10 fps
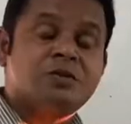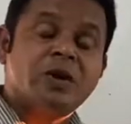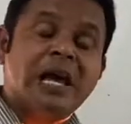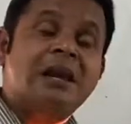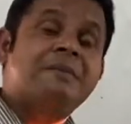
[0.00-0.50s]
To
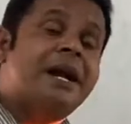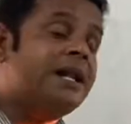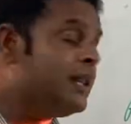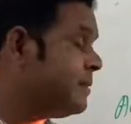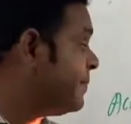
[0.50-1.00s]

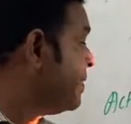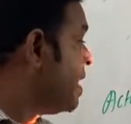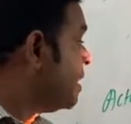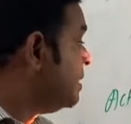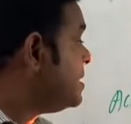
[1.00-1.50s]
eliminate
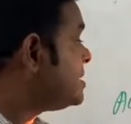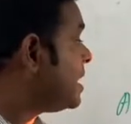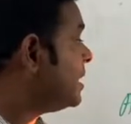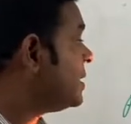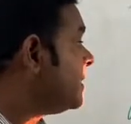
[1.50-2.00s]
them, these
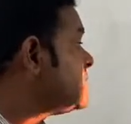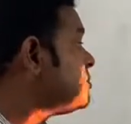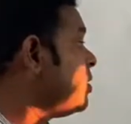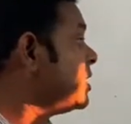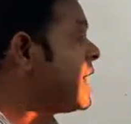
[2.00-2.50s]
are the things
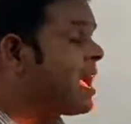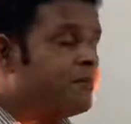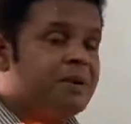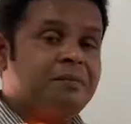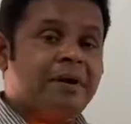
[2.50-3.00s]
what they
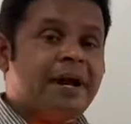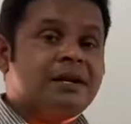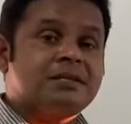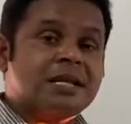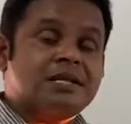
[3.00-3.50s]
have been
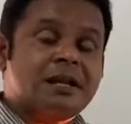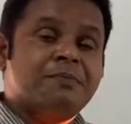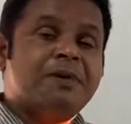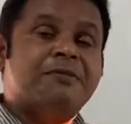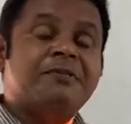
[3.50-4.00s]
made, such
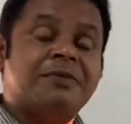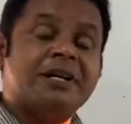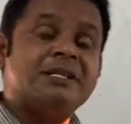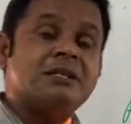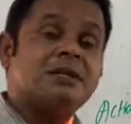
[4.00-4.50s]
type of
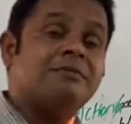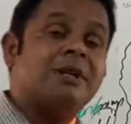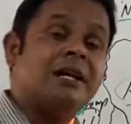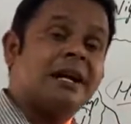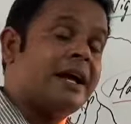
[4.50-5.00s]
differences of
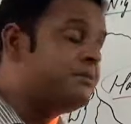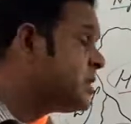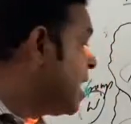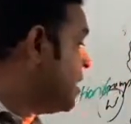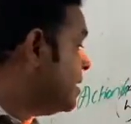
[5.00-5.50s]
the tribes.
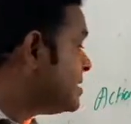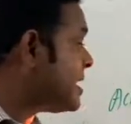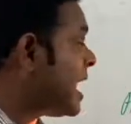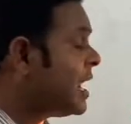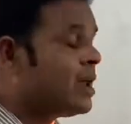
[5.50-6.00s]
These
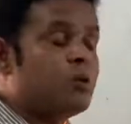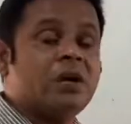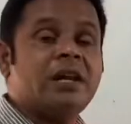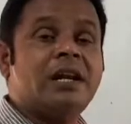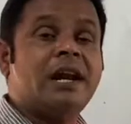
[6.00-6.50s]
all are
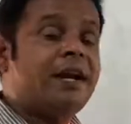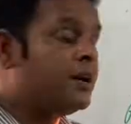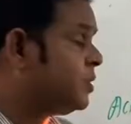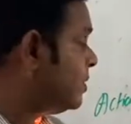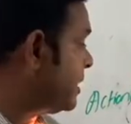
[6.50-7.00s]
only
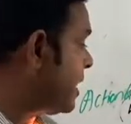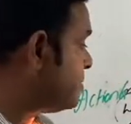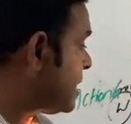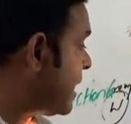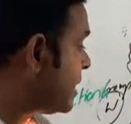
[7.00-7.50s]
related to
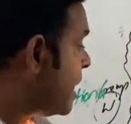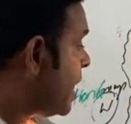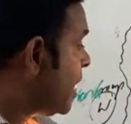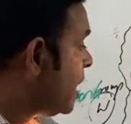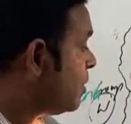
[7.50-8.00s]
tribes
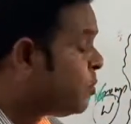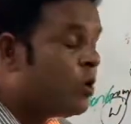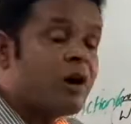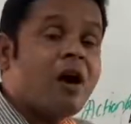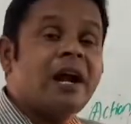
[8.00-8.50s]
like
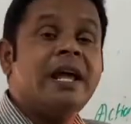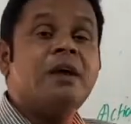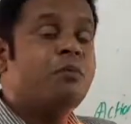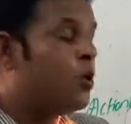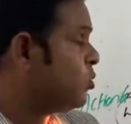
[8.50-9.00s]
Igbo called
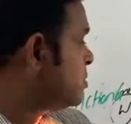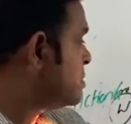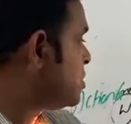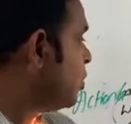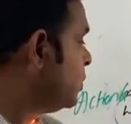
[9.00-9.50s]
Igbo,
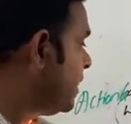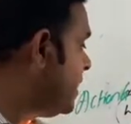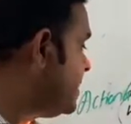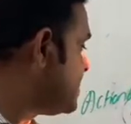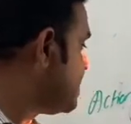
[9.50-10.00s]

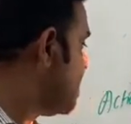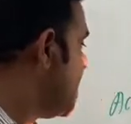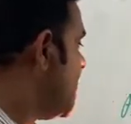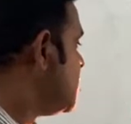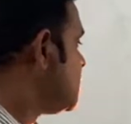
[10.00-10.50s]
southeast,
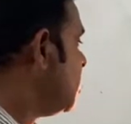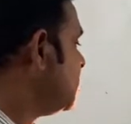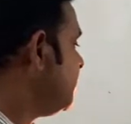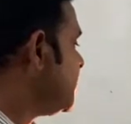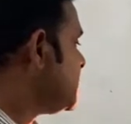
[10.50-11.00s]

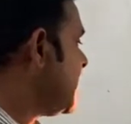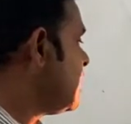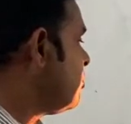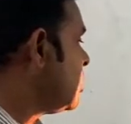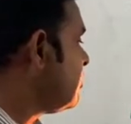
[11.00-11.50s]
southwest
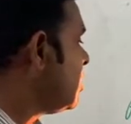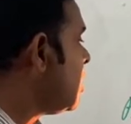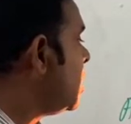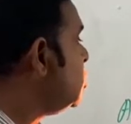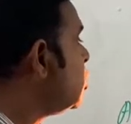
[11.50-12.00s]
like what we
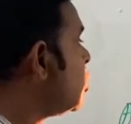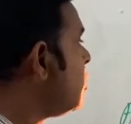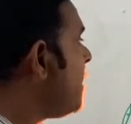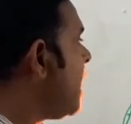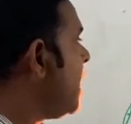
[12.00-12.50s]
call
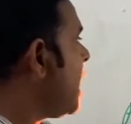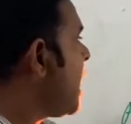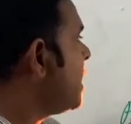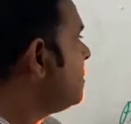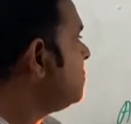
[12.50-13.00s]

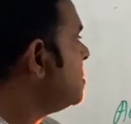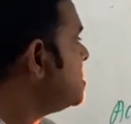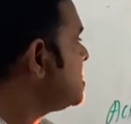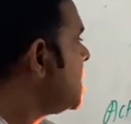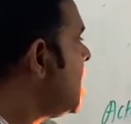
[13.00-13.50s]
Yoruba, and
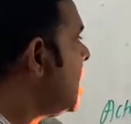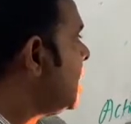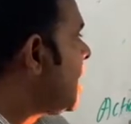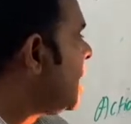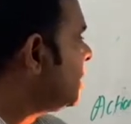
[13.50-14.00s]
towards
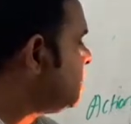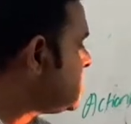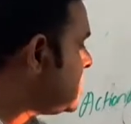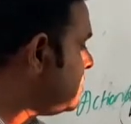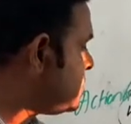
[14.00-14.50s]
north
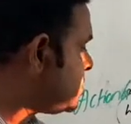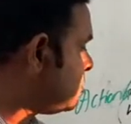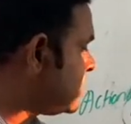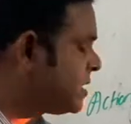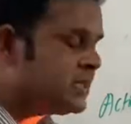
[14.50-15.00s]
Muslims,
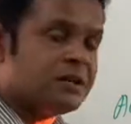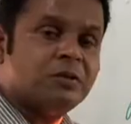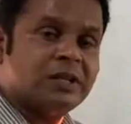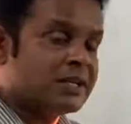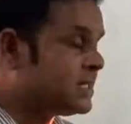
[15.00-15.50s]
towards the
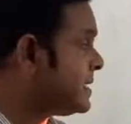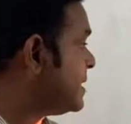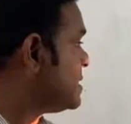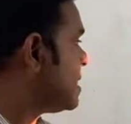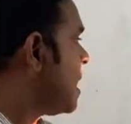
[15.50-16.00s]
south
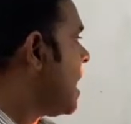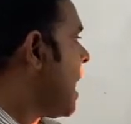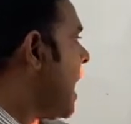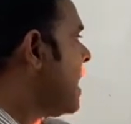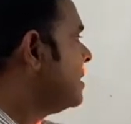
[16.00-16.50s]
Christians.
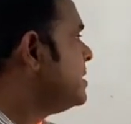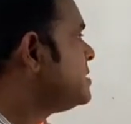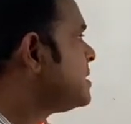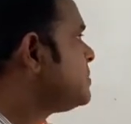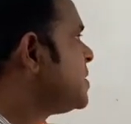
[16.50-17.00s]
And
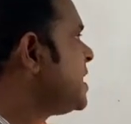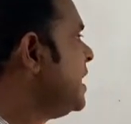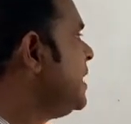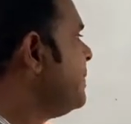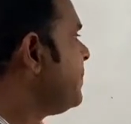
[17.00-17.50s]
these
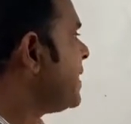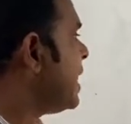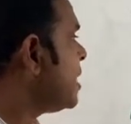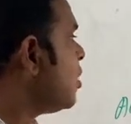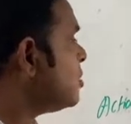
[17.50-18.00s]
especially
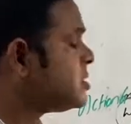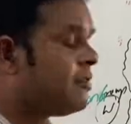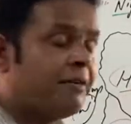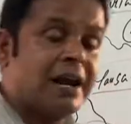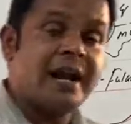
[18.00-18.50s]
like
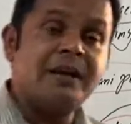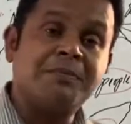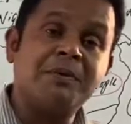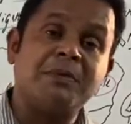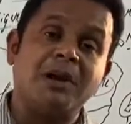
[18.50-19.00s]
Hozo
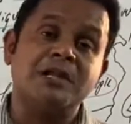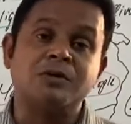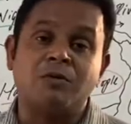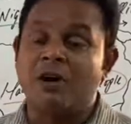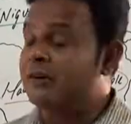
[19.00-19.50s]
Fulani people
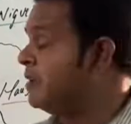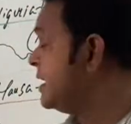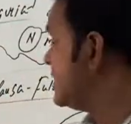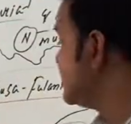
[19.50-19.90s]
also, what we can